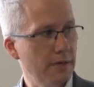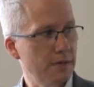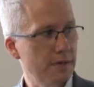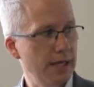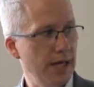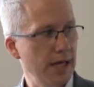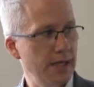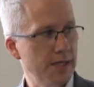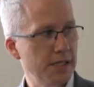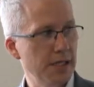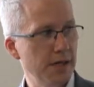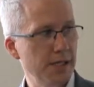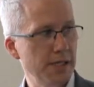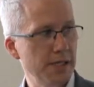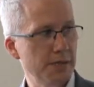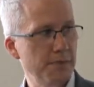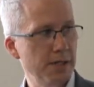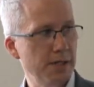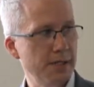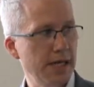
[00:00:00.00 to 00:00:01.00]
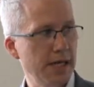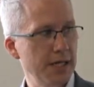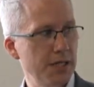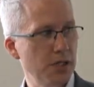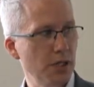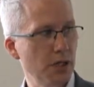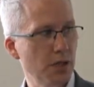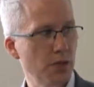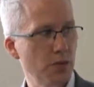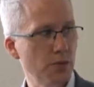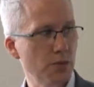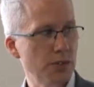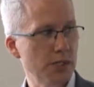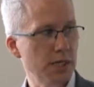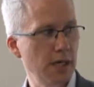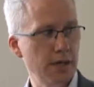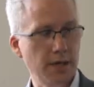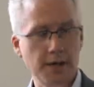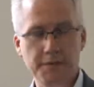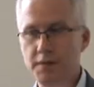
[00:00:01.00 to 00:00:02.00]
Deleterious mutation can
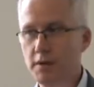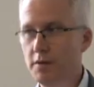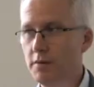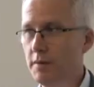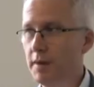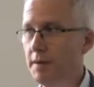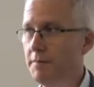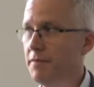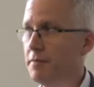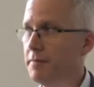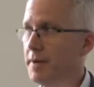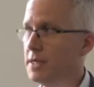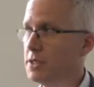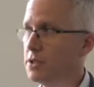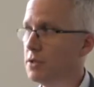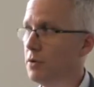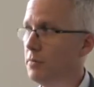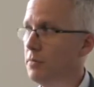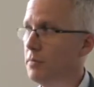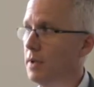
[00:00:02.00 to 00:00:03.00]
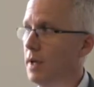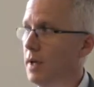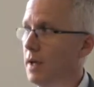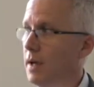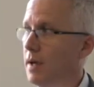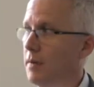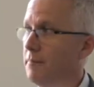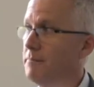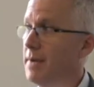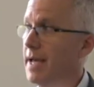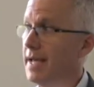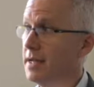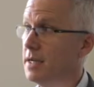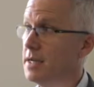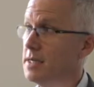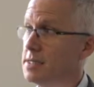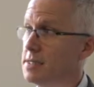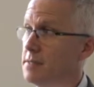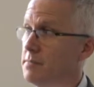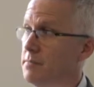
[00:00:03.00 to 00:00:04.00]
also give you information on
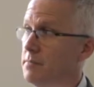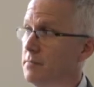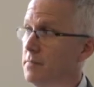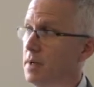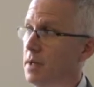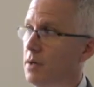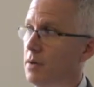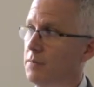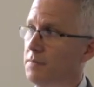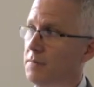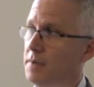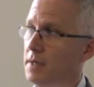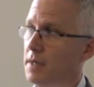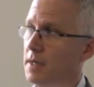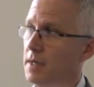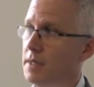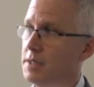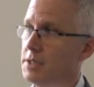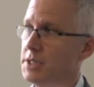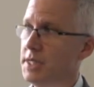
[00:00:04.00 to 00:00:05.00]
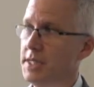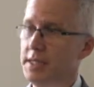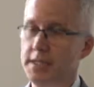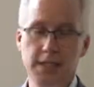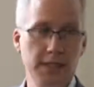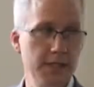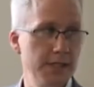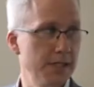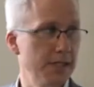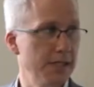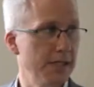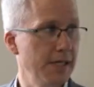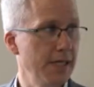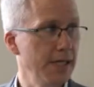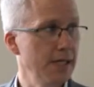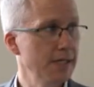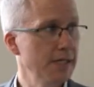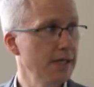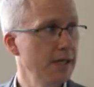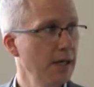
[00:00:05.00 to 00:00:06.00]
mechanism of a gene in a
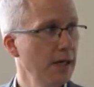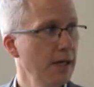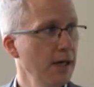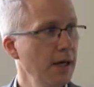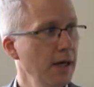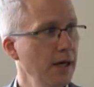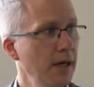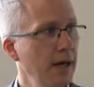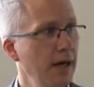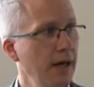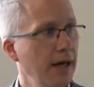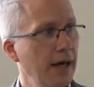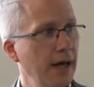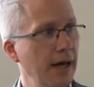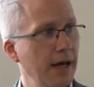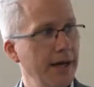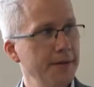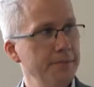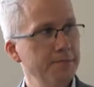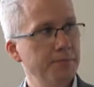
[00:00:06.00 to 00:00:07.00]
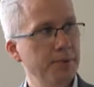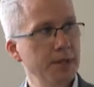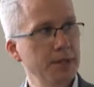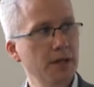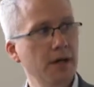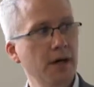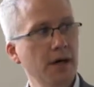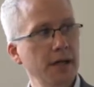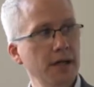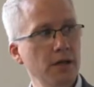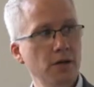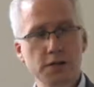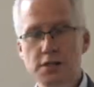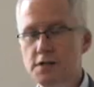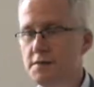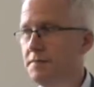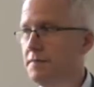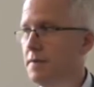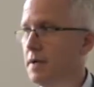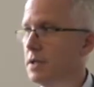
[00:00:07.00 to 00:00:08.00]
disease. And benign
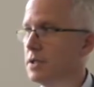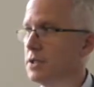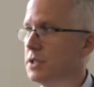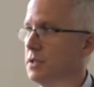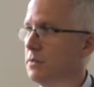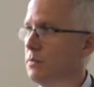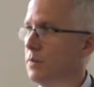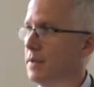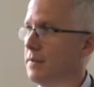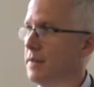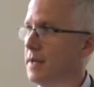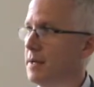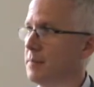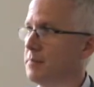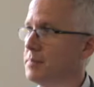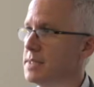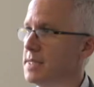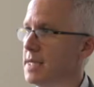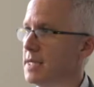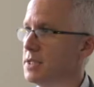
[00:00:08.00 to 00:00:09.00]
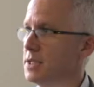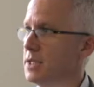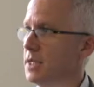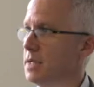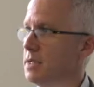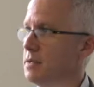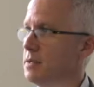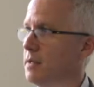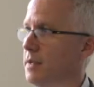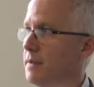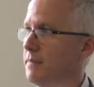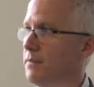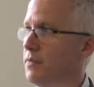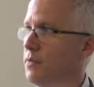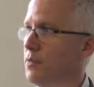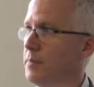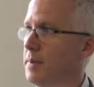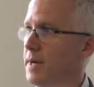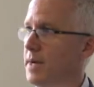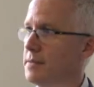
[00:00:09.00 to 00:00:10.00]
loss of function, we think, potentially can
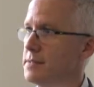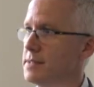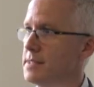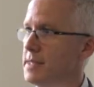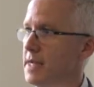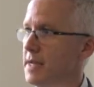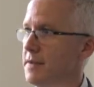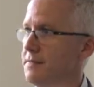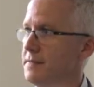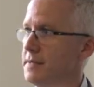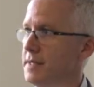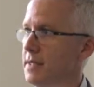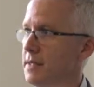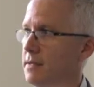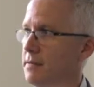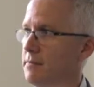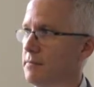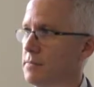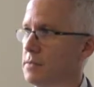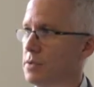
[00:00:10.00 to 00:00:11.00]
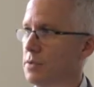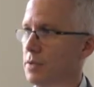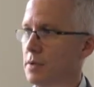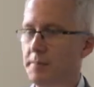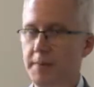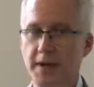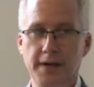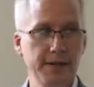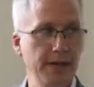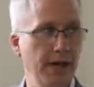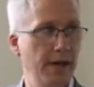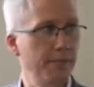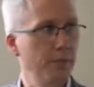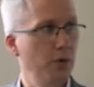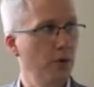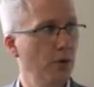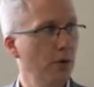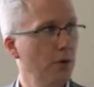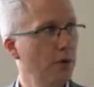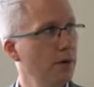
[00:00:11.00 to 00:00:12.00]
inform about safety, and talk about that
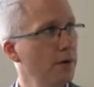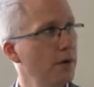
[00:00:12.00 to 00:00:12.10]
more.